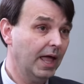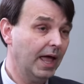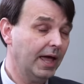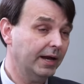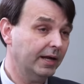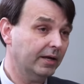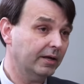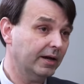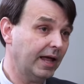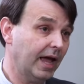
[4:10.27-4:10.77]

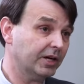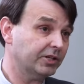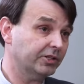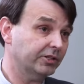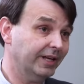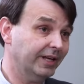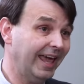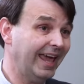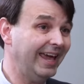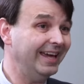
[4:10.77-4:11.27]
and it could
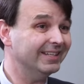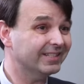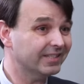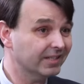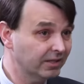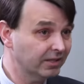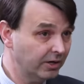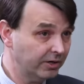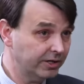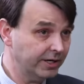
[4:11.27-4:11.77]
actually
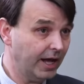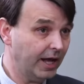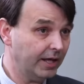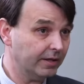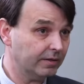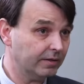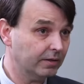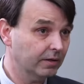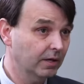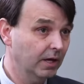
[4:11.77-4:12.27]
hasten their
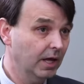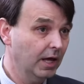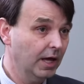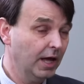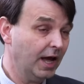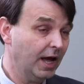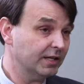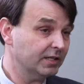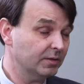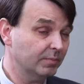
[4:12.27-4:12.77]
death,
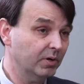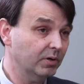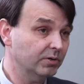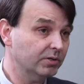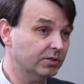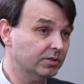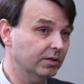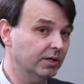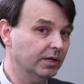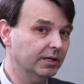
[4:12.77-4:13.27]
as
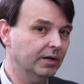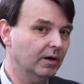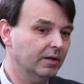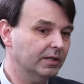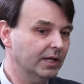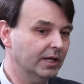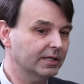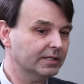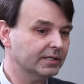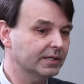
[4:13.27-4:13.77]
opposed to,
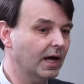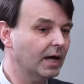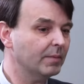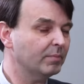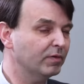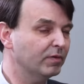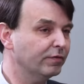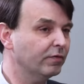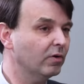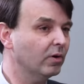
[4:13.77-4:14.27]
it's
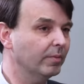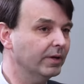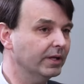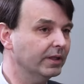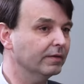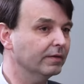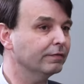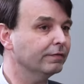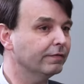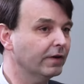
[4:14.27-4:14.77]
not
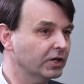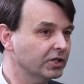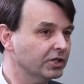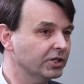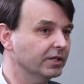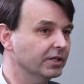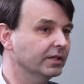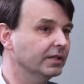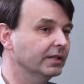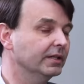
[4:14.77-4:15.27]
performing the
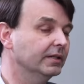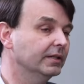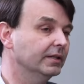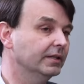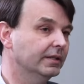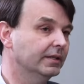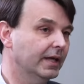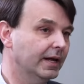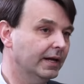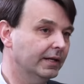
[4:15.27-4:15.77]
function
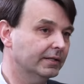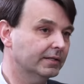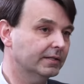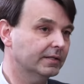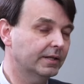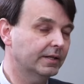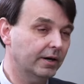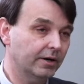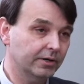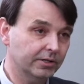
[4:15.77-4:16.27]
that
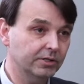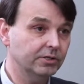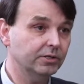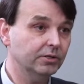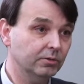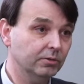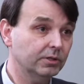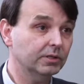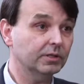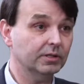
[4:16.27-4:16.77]
it's there to
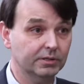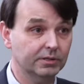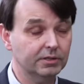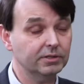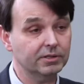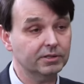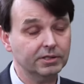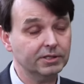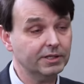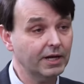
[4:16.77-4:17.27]
do to
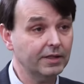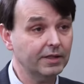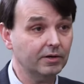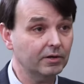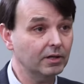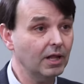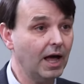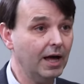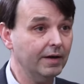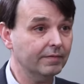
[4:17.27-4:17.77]
sustain
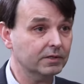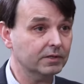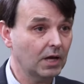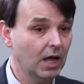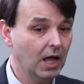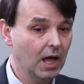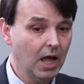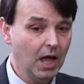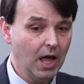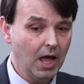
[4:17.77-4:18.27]
their lives.
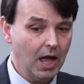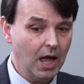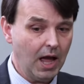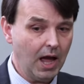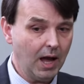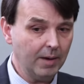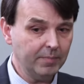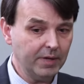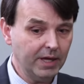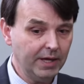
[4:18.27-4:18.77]

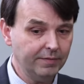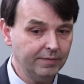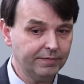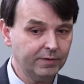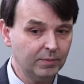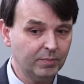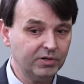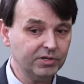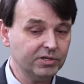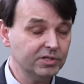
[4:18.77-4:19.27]
If
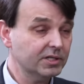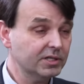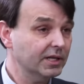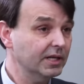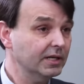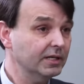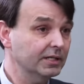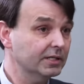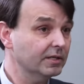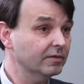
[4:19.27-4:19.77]
the person's
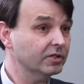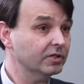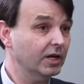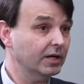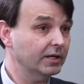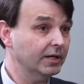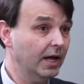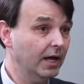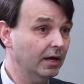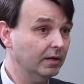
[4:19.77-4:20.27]
kidneys have
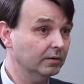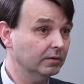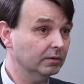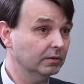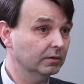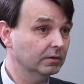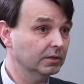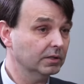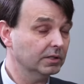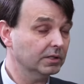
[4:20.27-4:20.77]
shut down
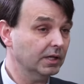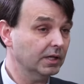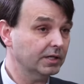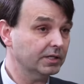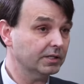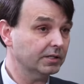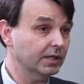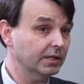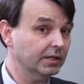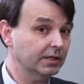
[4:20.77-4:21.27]

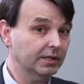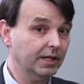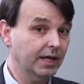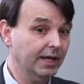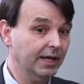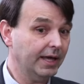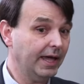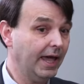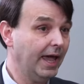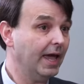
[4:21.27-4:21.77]
such that
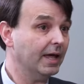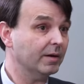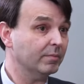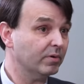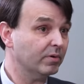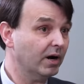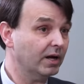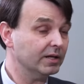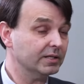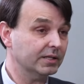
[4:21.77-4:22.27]
they
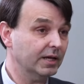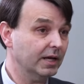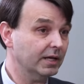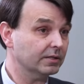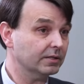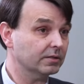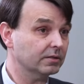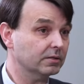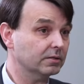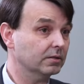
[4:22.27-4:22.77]
can't
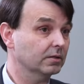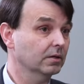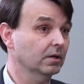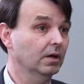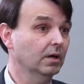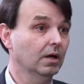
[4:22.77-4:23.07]
process,